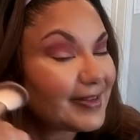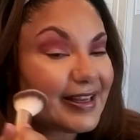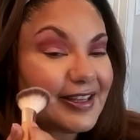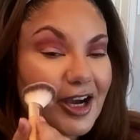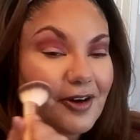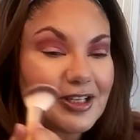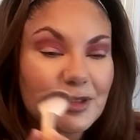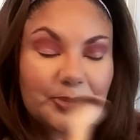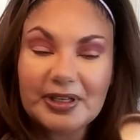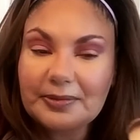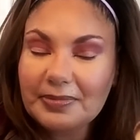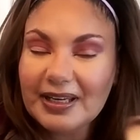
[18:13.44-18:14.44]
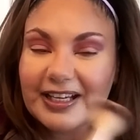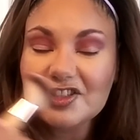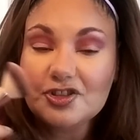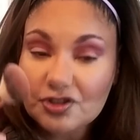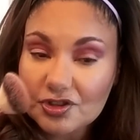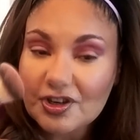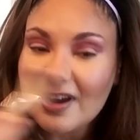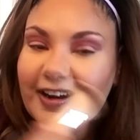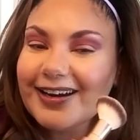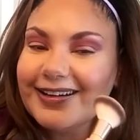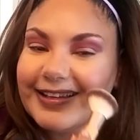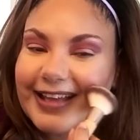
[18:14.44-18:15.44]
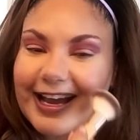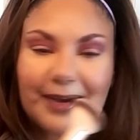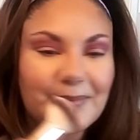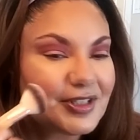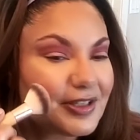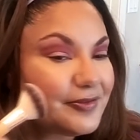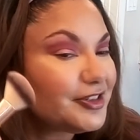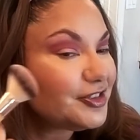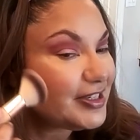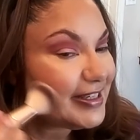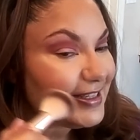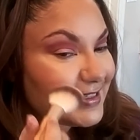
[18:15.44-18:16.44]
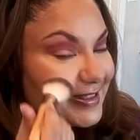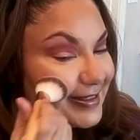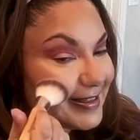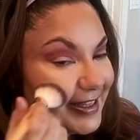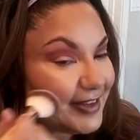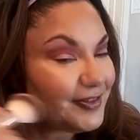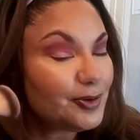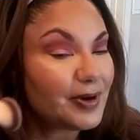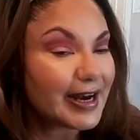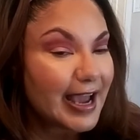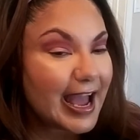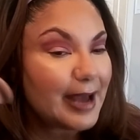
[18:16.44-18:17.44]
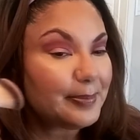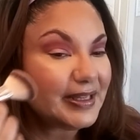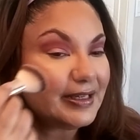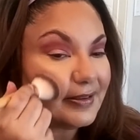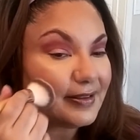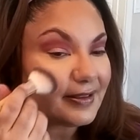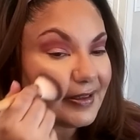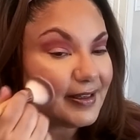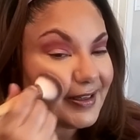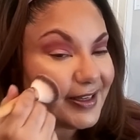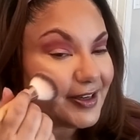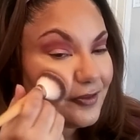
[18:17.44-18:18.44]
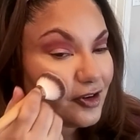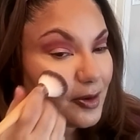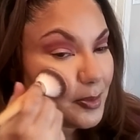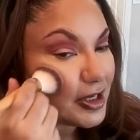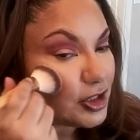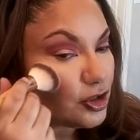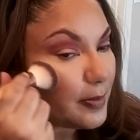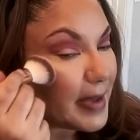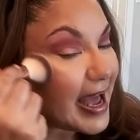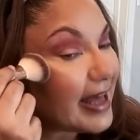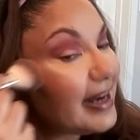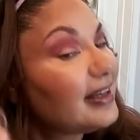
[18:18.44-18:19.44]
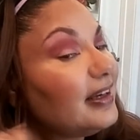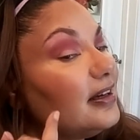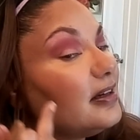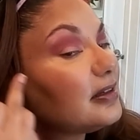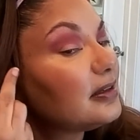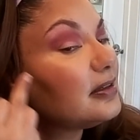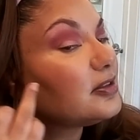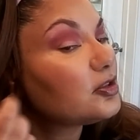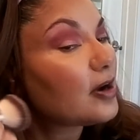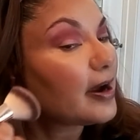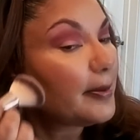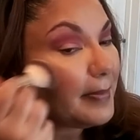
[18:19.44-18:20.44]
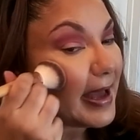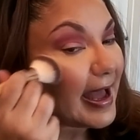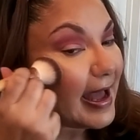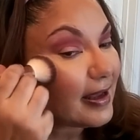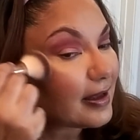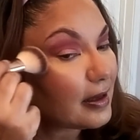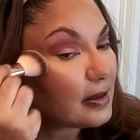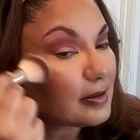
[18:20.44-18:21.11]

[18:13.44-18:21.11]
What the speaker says: And you always put blush, you start on the apples of your cheeks if you want a happy look. For a more dramatic look, start back.